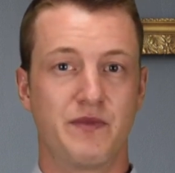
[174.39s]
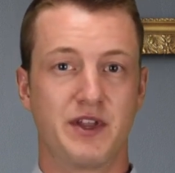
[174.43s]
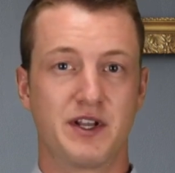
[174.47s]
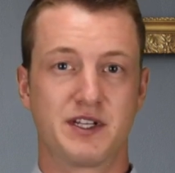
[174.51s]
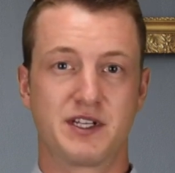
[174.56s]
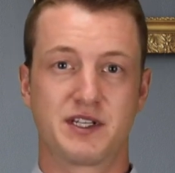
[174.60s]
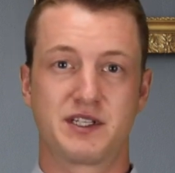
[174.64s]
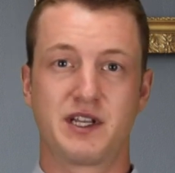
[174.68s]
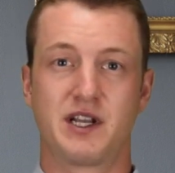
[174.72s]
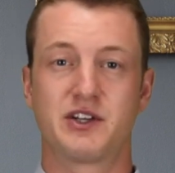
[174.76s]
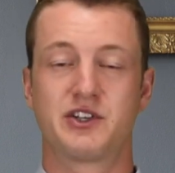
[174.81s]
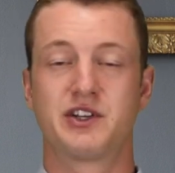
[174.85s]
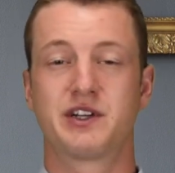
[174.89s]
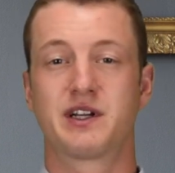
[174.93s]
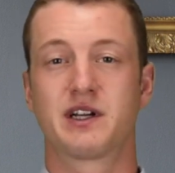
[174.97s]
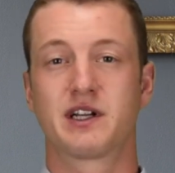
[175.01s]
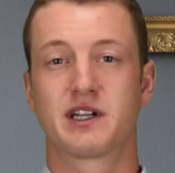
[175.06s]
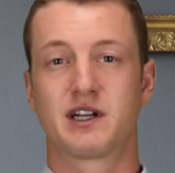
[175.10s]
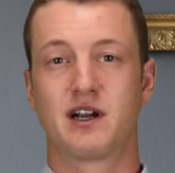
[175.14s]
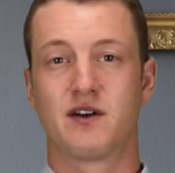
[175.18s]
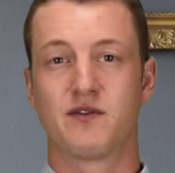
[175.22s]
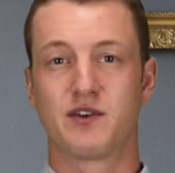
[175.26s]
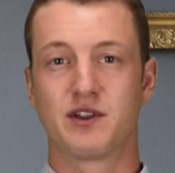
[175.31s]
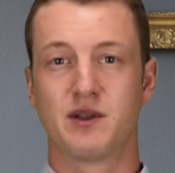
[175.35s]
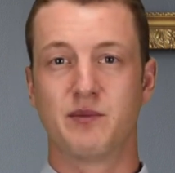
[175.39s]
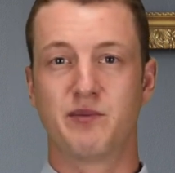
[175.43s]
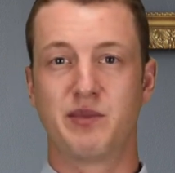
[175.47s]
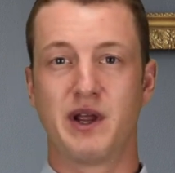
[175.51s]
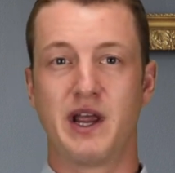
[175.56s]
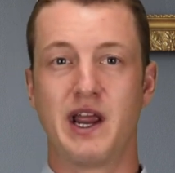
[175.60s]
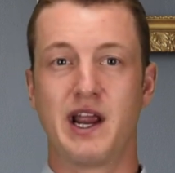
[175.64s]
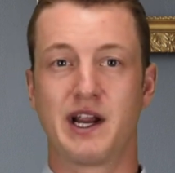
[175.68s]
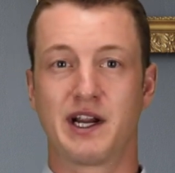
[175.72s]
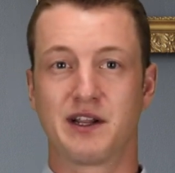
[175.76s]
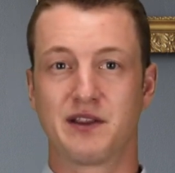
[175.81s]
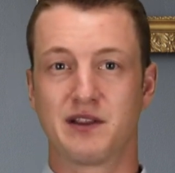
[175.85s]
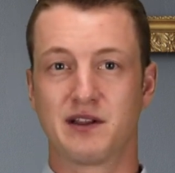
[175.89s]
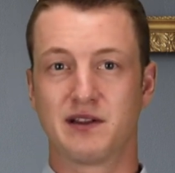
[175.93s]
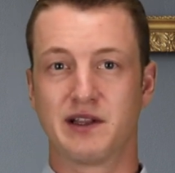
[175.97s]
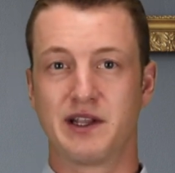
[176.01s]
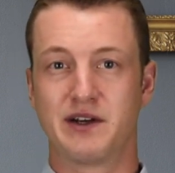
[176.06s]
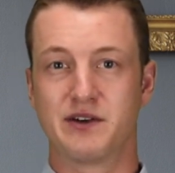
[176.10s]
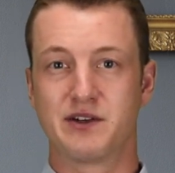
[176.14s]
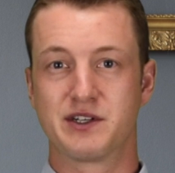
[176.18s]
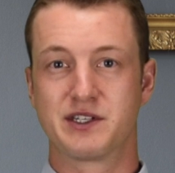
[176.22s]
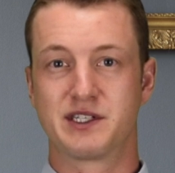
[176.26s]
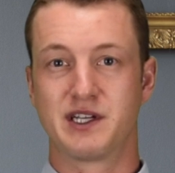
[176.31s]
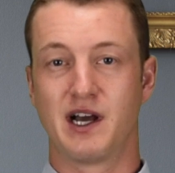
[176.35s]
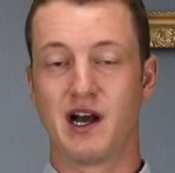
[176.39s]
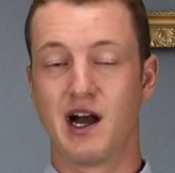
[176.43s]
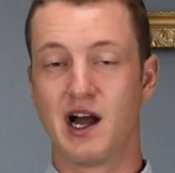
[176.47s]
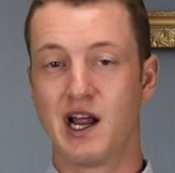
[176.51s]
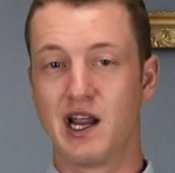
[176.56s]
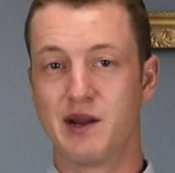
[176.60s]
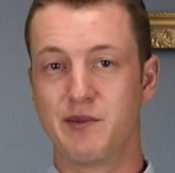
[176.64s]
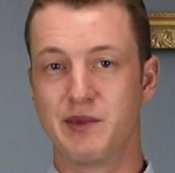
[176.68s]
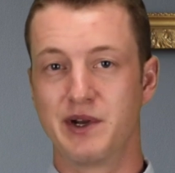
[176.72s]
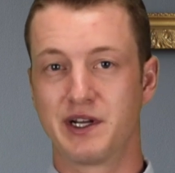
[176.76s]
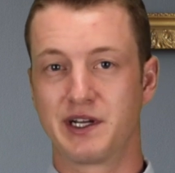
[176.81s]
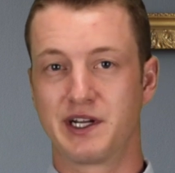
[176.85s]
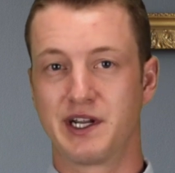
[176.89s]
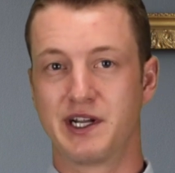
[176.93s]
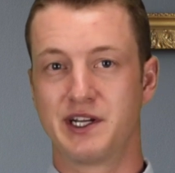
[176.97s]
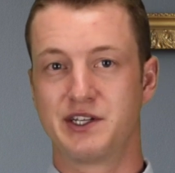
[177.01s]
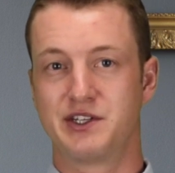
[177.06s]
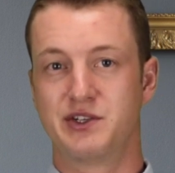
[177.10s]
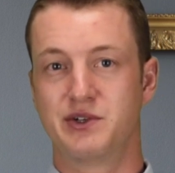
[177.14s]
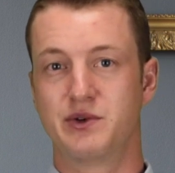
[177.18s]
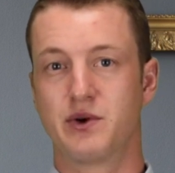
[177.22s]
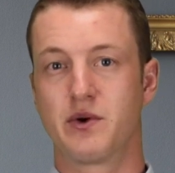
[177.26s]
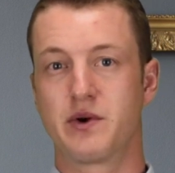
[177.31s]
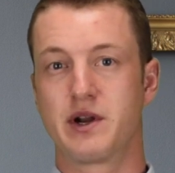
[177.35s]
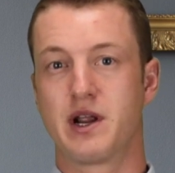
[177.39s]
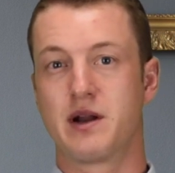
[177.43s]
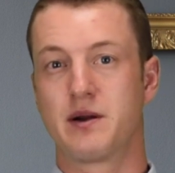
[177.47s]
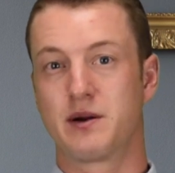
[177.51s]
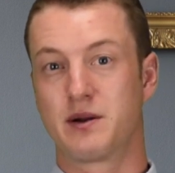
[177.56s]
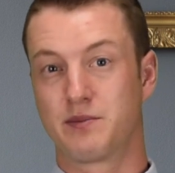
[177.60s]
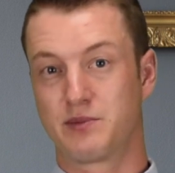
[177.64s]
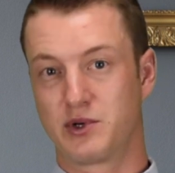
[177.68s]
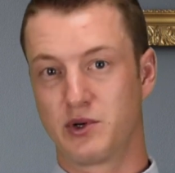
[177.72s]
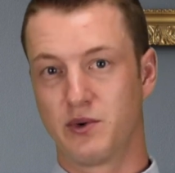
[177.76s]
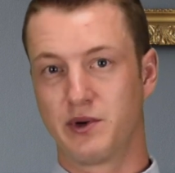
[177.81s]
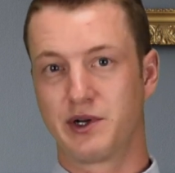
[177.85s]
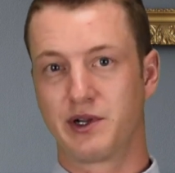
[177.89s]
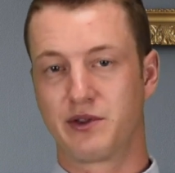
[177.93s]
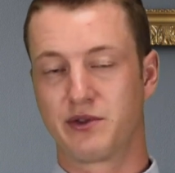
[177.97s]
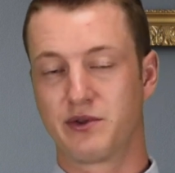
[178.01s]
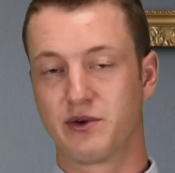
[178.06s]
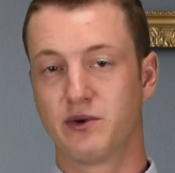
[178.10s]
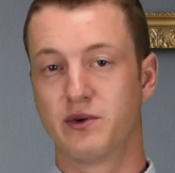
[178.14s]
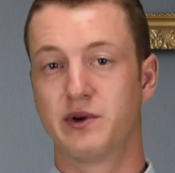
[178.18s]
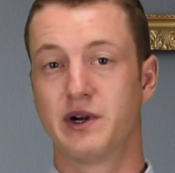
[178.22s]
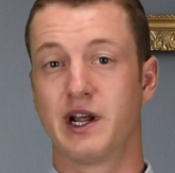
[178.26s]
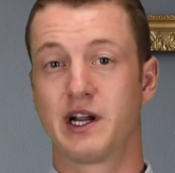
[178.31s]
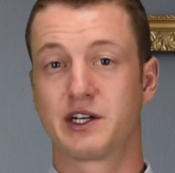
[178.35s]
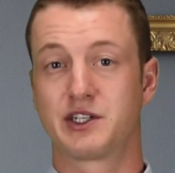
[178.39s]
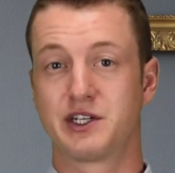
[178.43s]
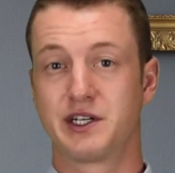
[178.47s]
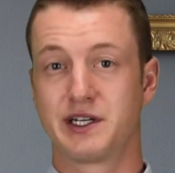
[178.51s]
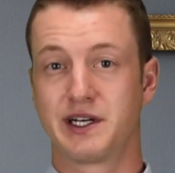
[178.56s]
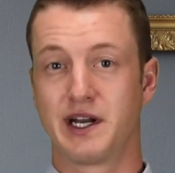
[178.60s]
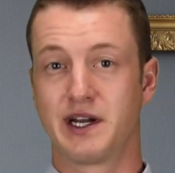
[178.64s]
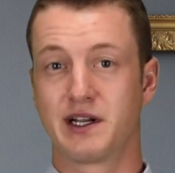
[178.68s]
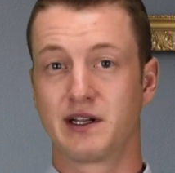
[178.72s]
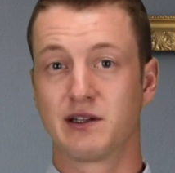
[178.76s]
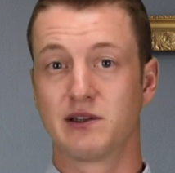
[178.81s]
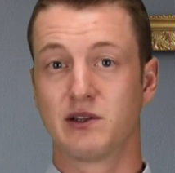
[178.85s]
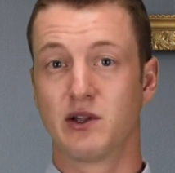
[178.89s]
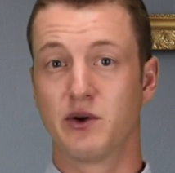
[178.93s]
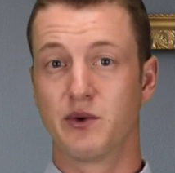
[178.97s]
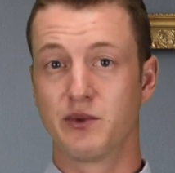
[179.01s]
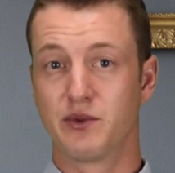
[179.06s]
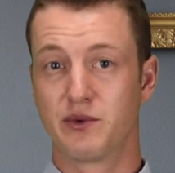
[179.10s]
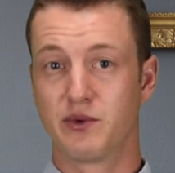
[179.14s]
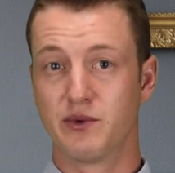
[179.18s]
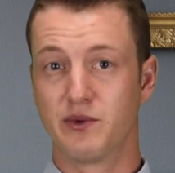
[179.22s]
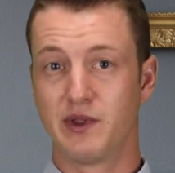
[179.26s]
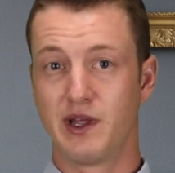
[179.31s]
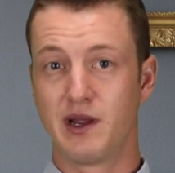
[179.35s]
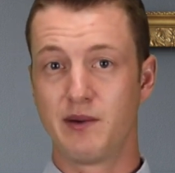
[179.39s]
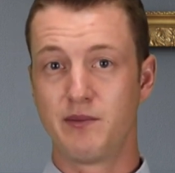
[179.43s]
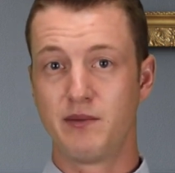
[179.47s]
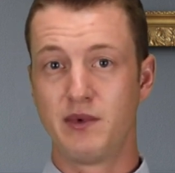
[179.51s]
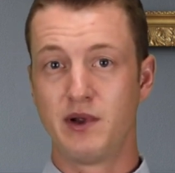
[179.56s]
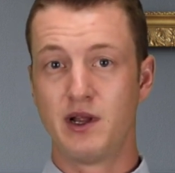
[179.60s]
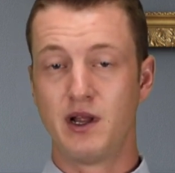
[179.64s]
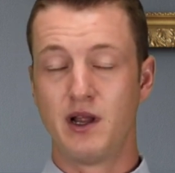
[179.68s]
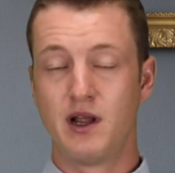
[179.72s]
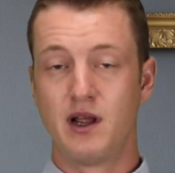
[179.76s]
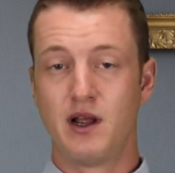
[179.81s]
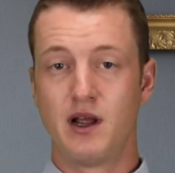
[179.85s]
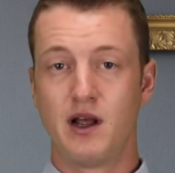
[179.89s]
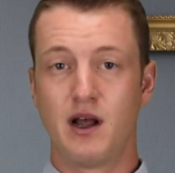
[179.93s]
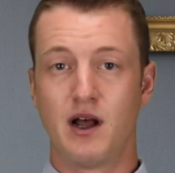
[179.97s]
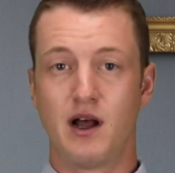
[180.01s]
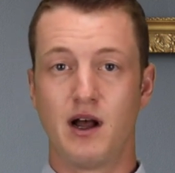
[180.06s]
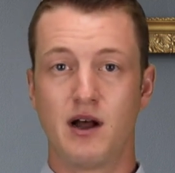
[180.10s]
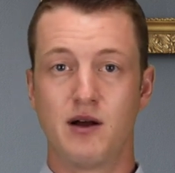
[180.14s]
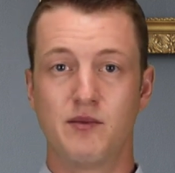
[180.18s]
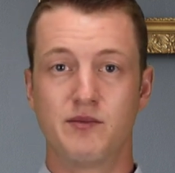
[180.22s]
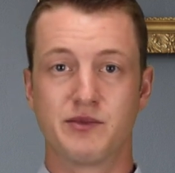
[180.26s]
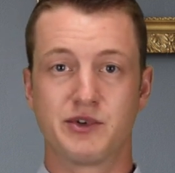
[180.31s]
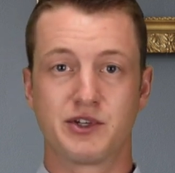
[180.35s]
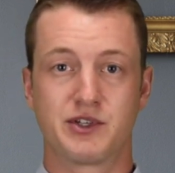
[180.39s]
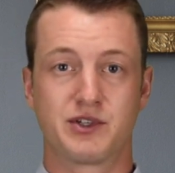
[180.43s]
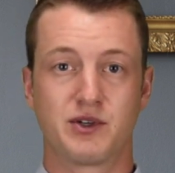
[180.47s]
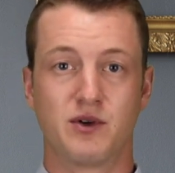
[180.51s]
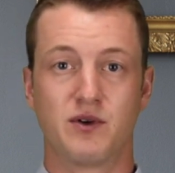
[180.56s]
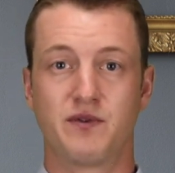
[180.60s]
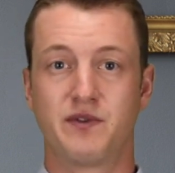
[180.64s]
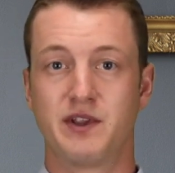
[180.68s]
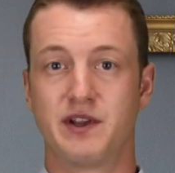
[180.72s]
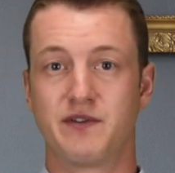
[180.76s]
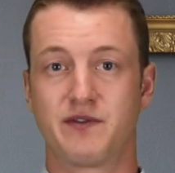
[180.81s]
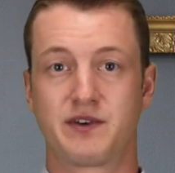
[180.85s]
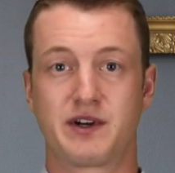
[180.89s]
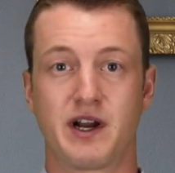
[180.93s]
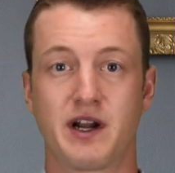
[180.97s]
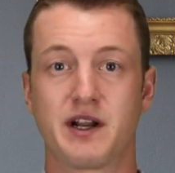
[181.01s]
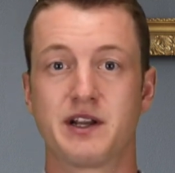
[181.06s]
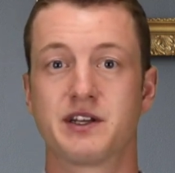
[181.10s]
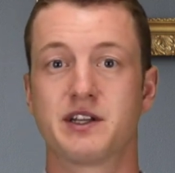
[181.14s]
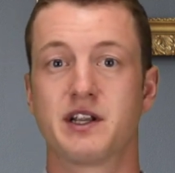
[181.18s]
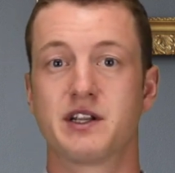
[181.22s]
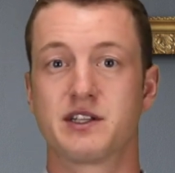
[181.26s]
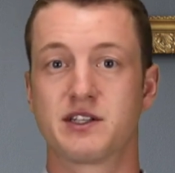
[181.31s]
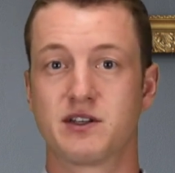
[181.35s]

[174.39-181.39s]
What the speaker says: It's essentially going to cover the bank and the lender's time in case you don't end up going through and actually getting a loan through them. Just so if they've kind of done